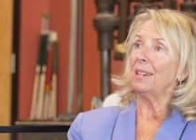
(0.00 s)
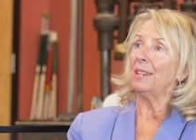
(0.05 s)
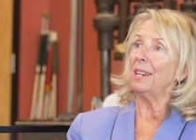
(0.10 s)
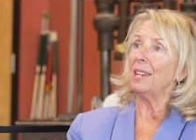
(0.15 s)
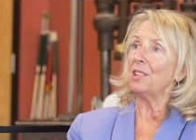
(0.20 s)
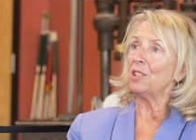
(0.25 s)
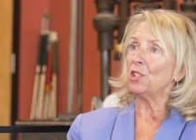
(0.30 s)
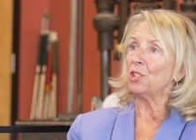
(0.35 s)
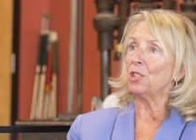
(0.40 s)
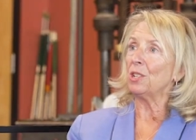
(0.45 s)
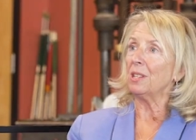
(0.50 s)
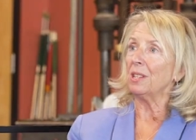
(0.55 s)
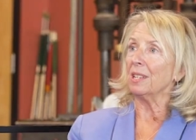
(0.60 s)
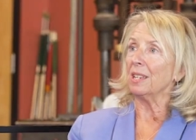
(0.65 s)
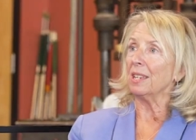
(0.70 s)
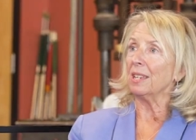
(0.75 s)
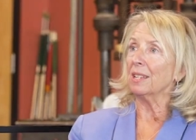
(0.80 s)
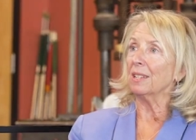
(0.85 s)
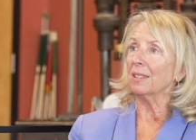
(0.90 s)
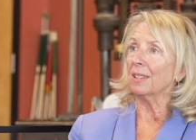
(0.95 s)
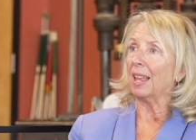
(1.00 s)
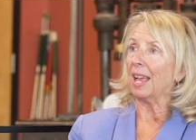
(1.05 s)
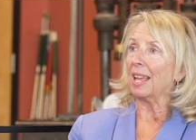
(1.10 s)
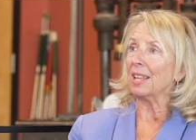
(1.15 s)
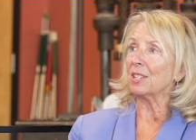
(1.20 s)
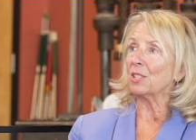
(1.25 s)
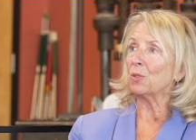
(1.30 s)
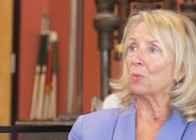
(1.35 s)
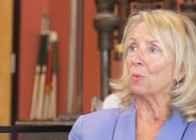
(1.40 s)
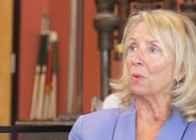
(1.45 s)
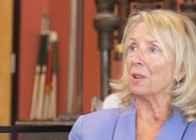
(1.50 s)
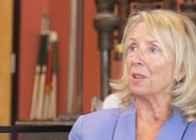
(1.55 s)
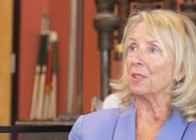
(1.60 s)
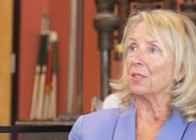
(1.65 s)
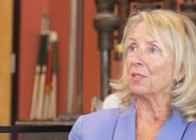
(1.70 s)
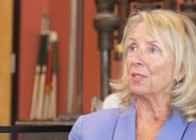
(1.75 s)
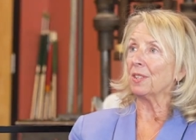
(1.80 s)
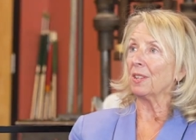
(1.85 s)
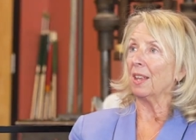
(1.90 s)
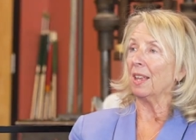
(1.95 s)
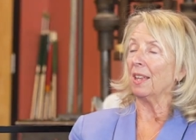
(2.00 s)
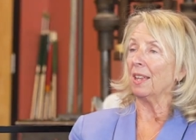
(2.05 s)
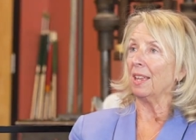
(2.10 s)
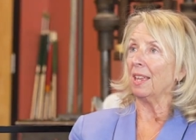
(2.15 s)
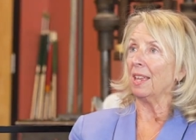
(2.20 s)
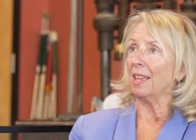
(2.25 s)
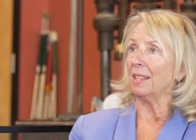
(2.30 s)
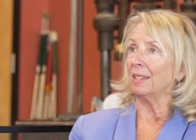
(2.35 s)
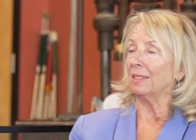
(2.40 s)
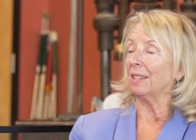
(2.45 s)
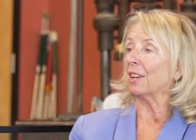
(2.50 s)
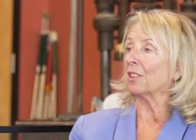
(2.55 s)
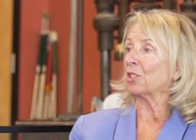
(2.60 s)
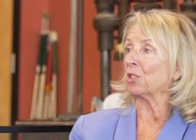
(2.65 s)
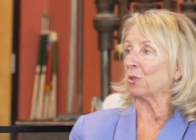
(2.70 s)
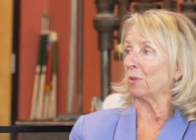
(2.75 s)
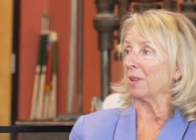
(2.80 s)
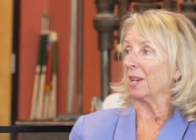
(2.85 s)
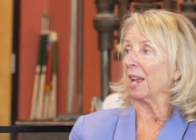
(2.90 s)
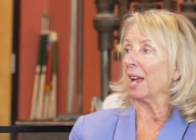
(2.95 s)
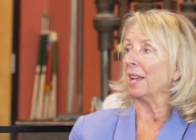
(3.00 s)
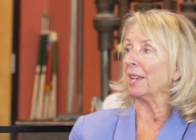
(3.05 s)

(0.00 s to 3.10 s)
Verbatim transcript: Initially, glass was a luxury